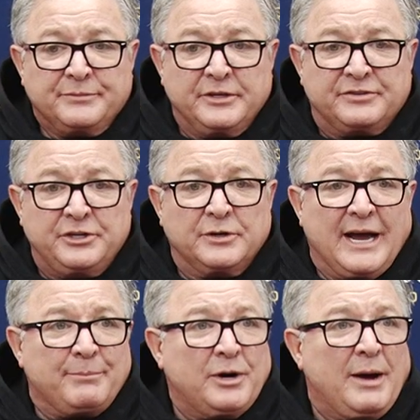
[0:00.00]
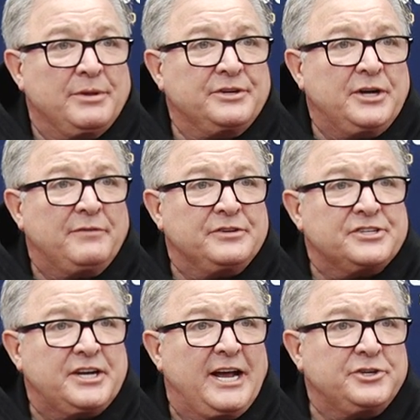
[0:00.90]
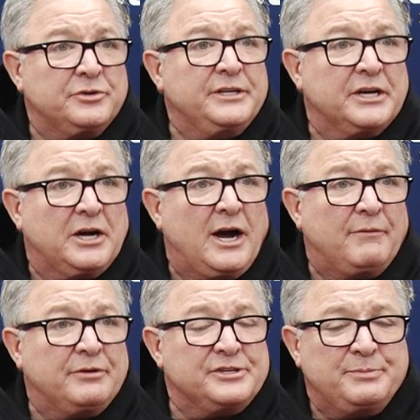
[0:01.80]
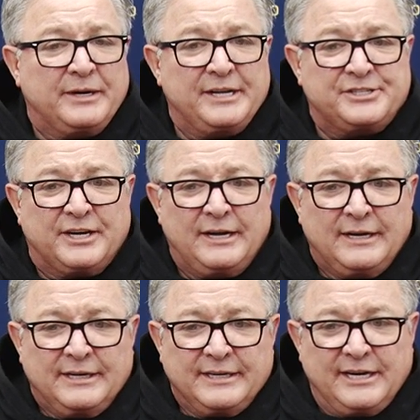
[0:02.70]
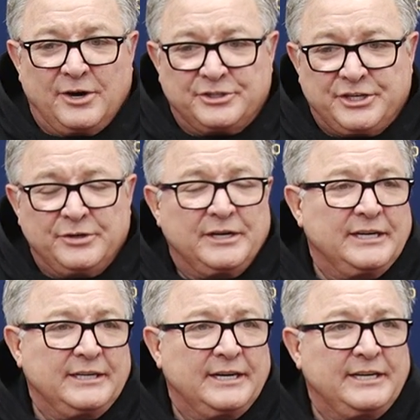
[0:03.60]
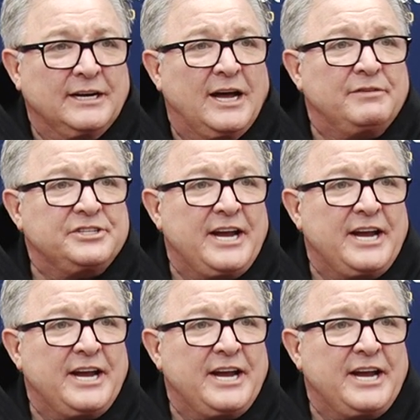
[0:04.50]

You've still got probably the toughest schedule in the conference, but it's a, you know, shoot, you love a